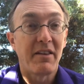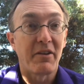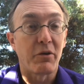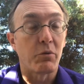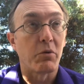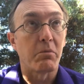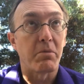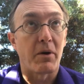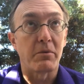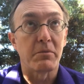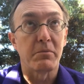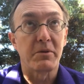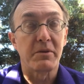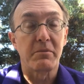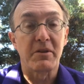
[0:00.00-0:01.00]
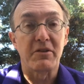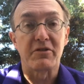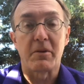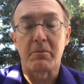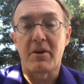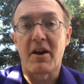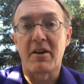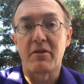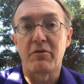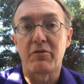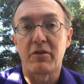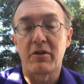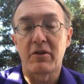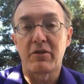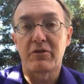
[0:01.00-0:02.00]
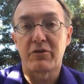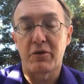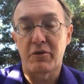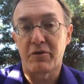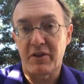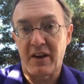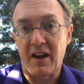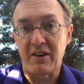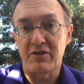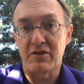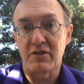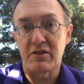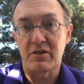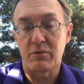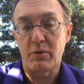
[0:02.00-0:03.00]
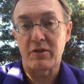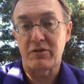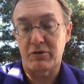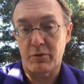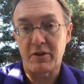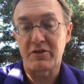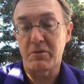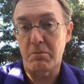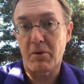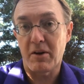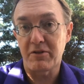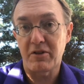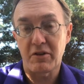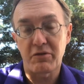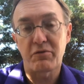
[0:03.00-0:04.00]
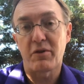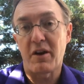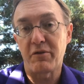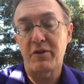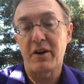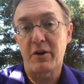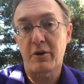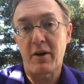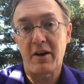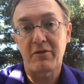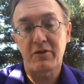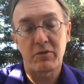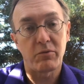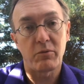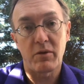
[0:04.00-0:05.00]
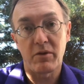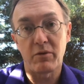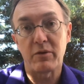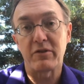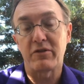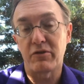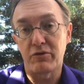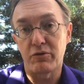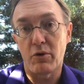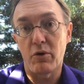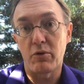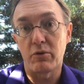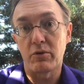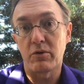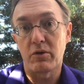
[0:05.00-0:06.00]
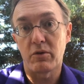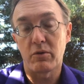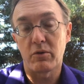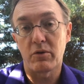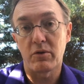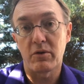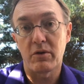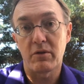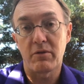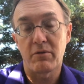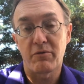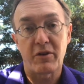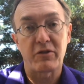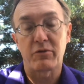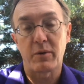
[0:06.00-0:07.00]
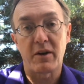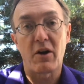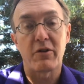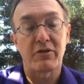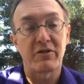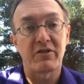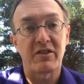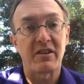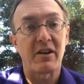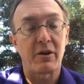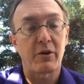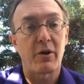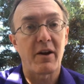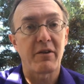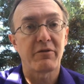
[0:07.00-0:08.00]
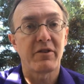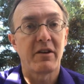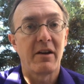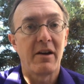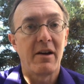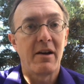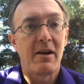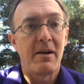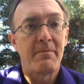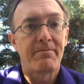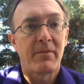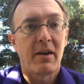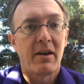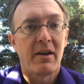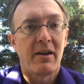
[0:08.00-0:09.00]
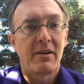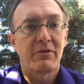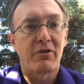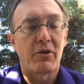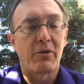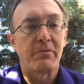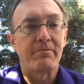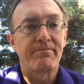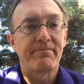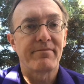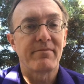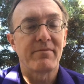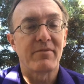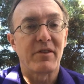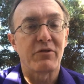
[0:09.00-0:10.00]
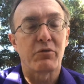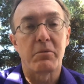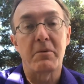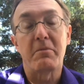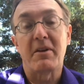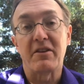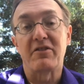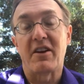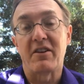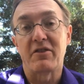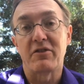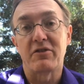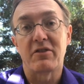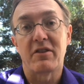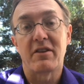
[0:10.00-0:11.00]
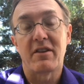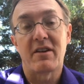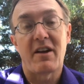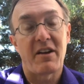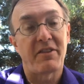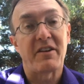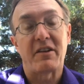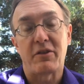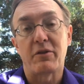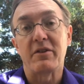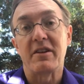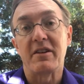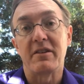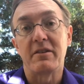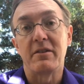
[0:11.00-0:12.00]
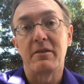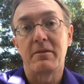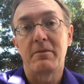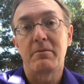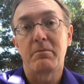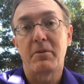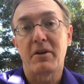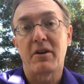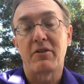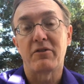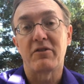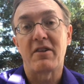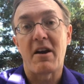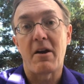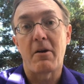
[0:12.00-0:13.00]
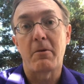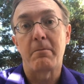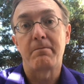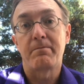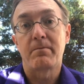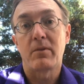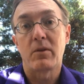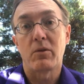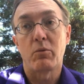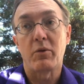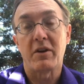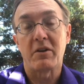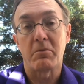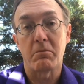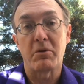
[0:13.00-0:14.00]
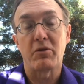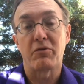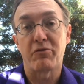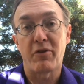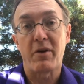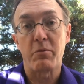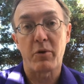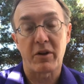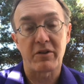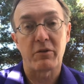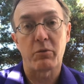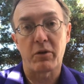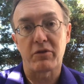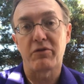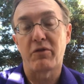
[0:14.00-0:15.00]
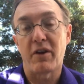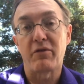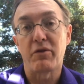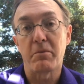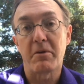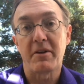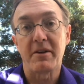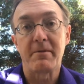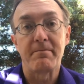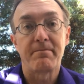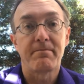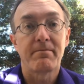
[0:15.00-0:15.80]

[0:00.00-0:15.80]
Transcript: There will probably be some kind of certification and registration process for every aircraft, whether it's a drone or a fixed-wing R C aircraft. So this will be big changes, and I think they're needed because now we can build a framework that works for everybody.